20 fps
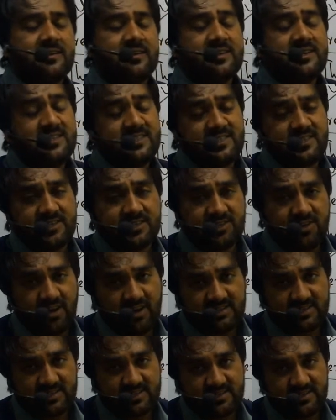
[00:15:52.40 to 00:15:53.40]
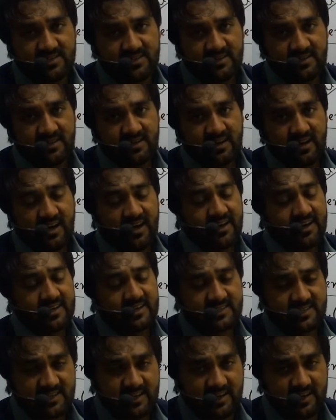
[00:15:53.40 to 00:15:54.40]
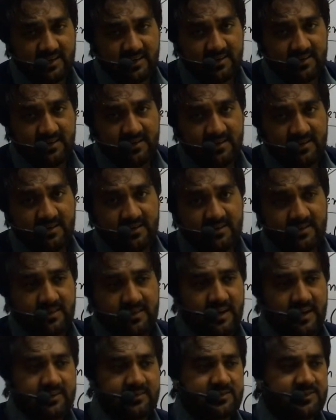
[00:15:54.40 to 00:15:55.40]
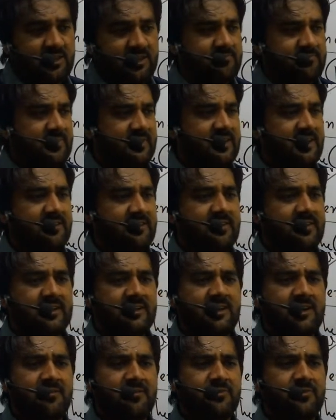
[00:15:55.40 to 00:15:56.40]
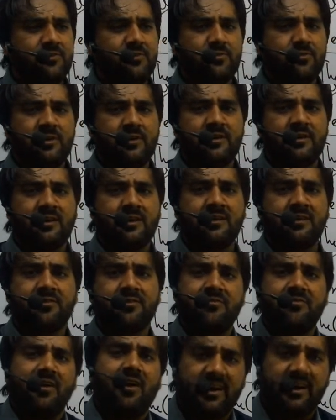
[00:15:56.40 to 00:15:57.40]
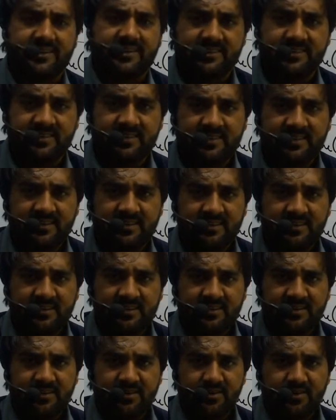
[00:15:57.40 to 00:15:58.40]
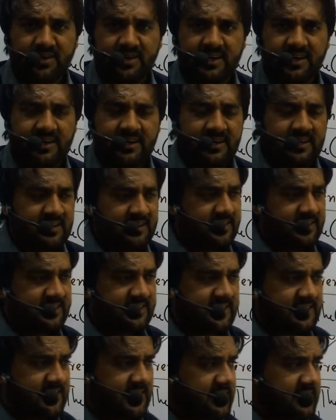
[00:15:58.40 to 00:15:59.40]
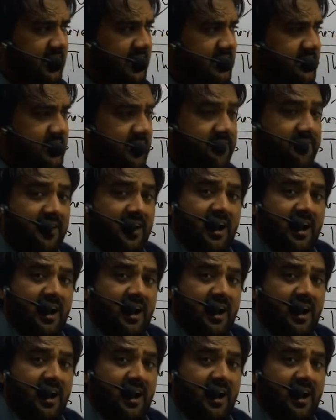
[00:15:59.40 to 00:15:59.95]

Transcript: easy task or a skill that somebody will give you in reward. Okay, this is a kind of